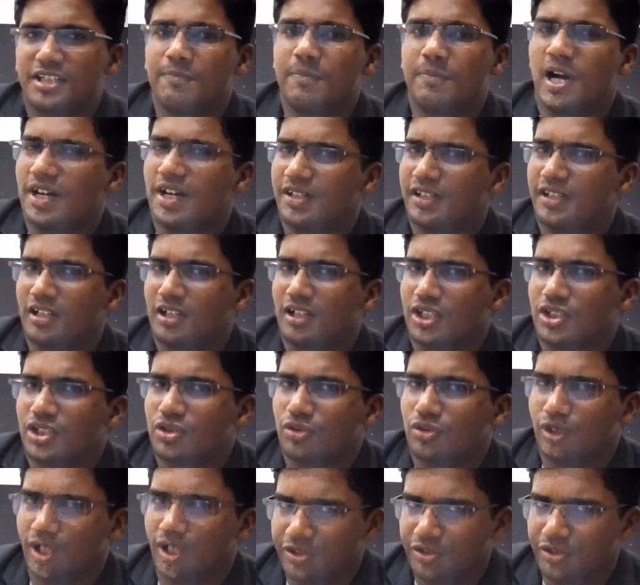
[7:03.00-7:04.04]
in particle
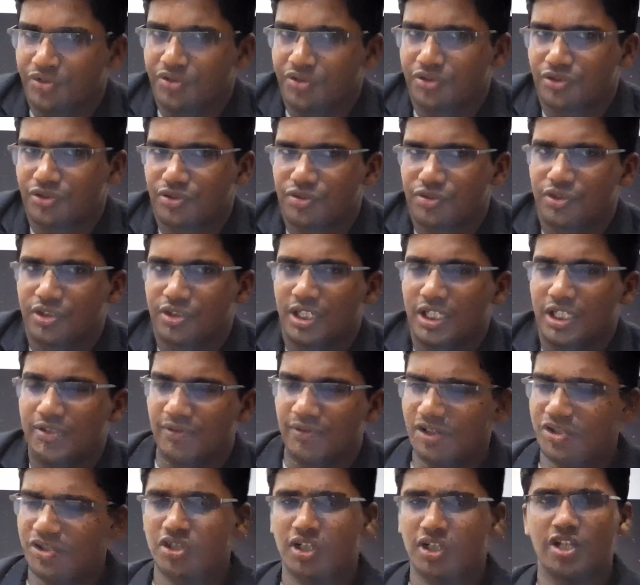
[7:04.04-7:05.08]
accelerators,
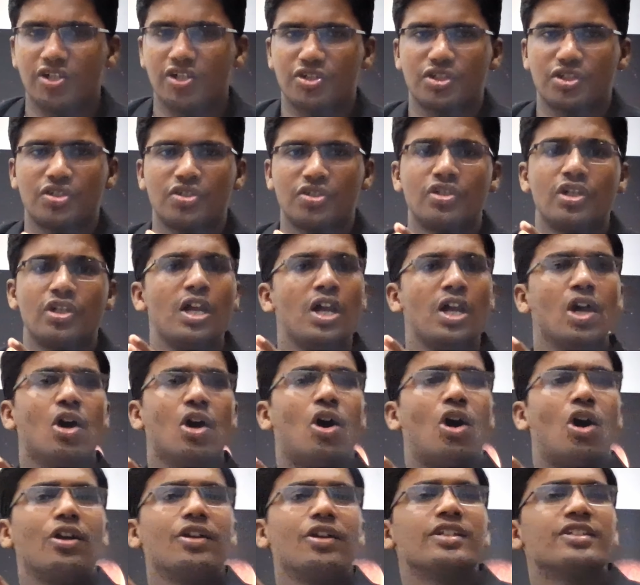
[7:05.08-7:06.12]
investigation
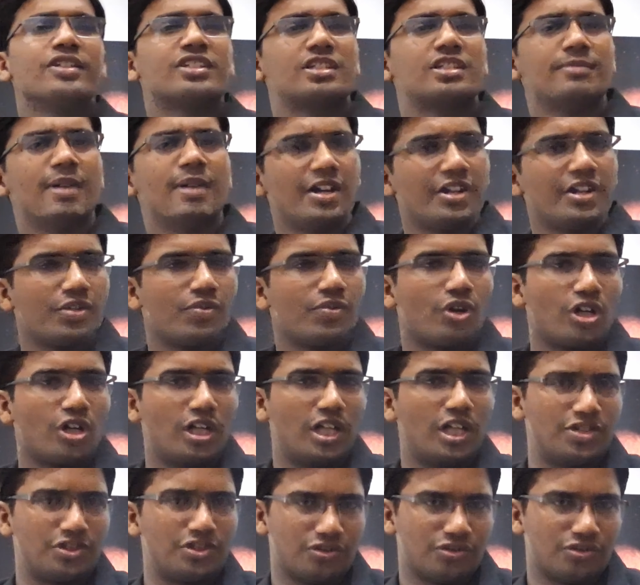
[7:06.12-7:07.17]
on symmetry
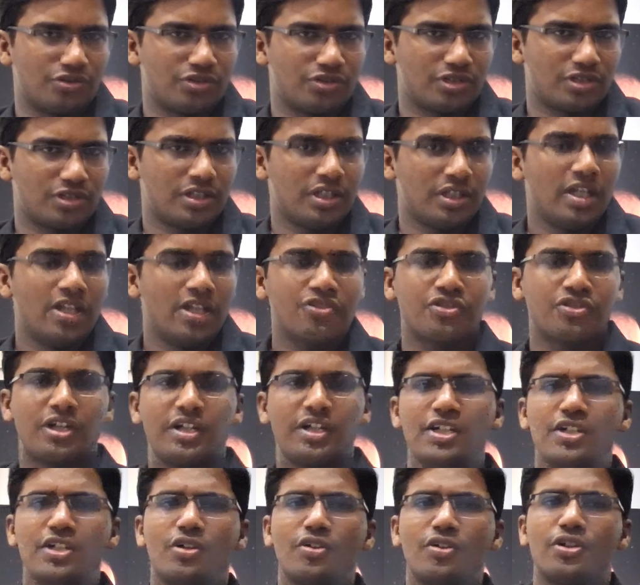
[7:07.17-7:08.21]
violations,
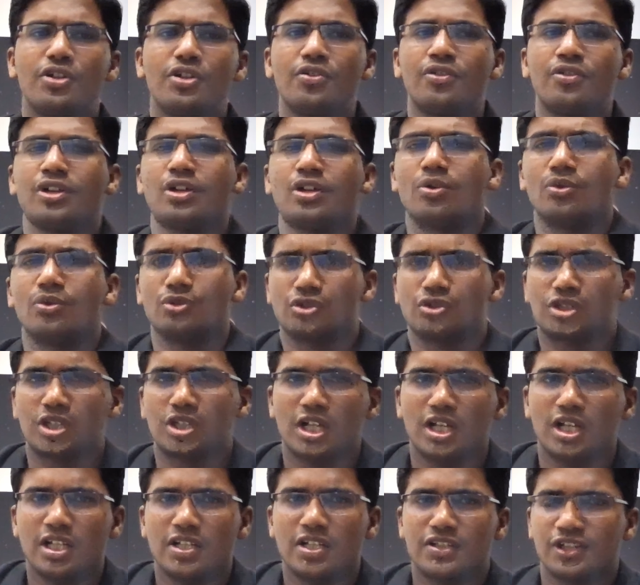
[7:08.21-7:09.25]
studying on neutrinos,
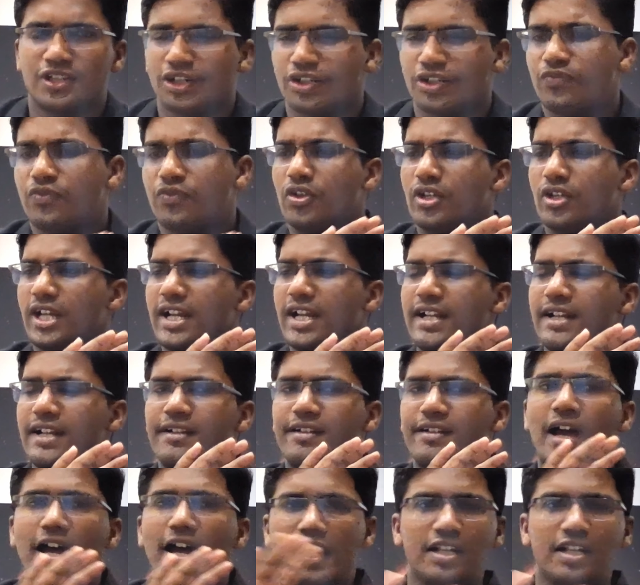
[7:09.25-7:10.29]
search for
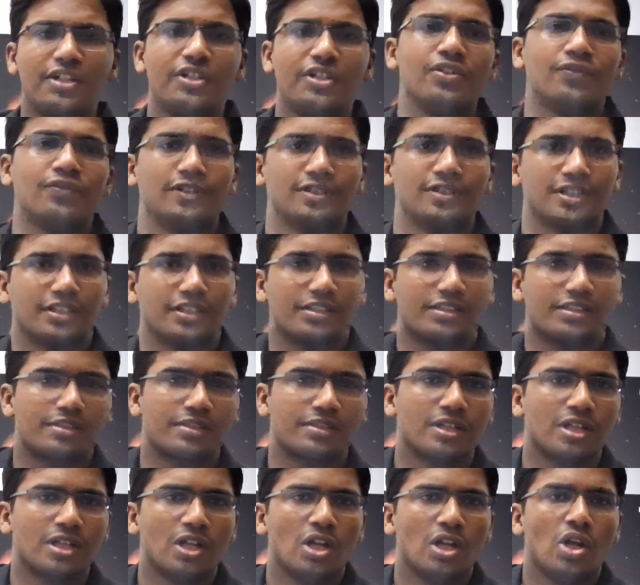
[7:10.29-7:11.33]
entirely new
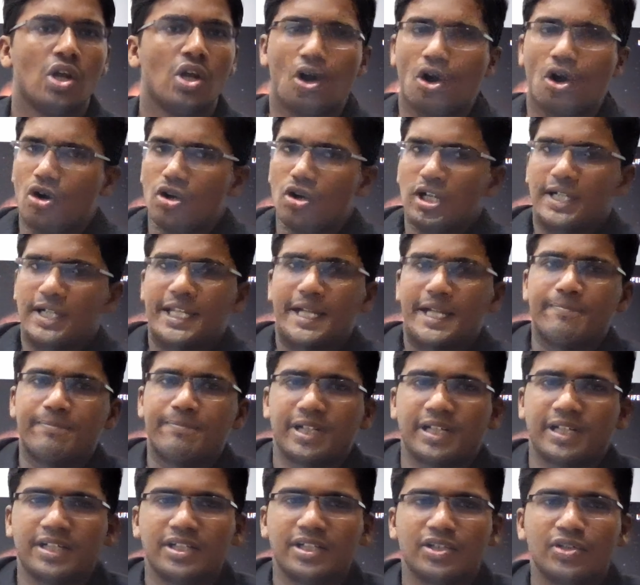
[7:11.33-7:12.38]
physics, all
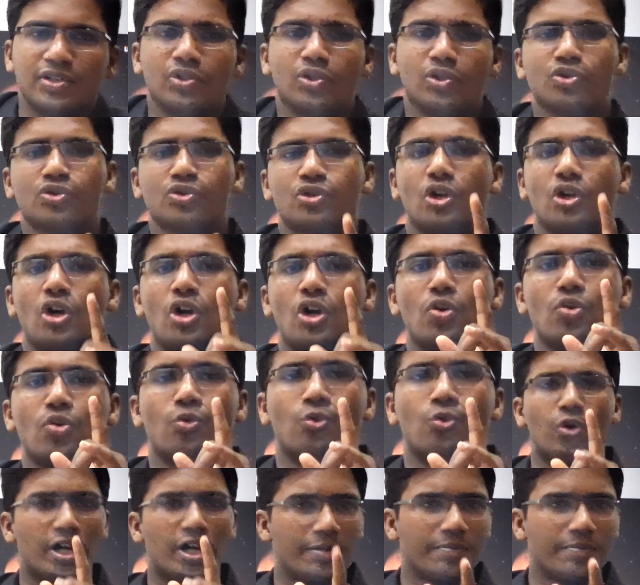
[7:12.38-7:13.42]
attempting to
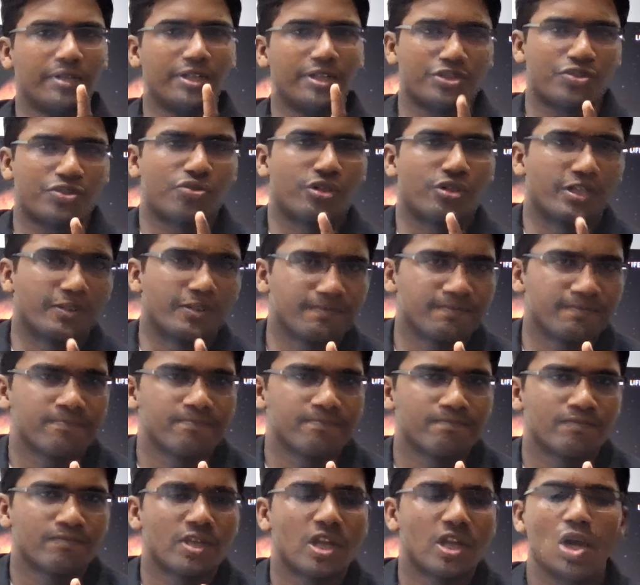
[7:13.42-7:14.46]
solve one mystery.
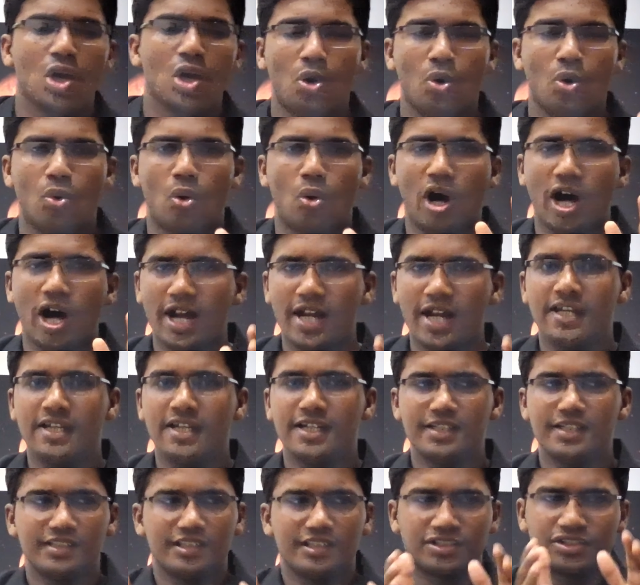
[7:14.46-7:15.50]

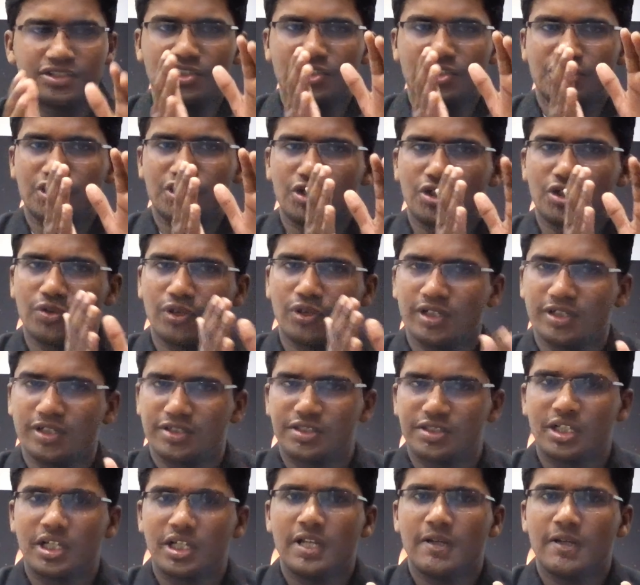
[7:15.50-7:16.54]
Why does the
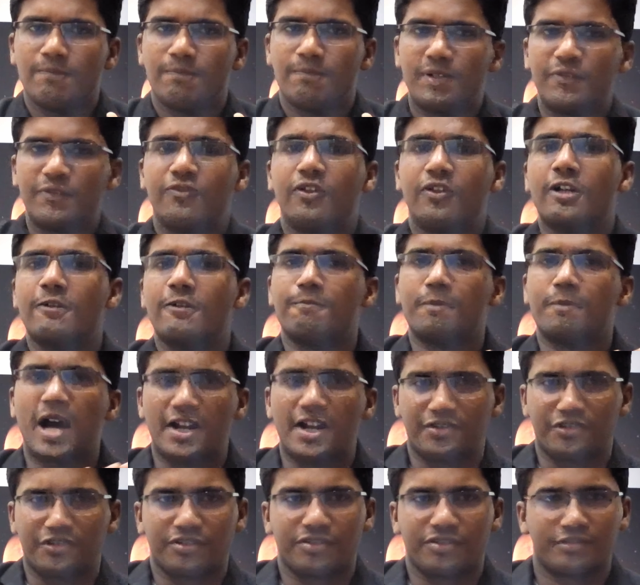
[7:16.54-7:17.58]
universe prefer
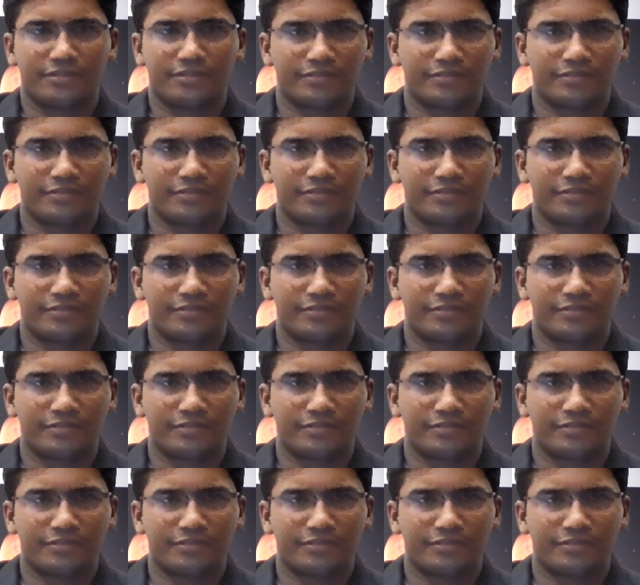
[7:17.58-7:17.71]
matter?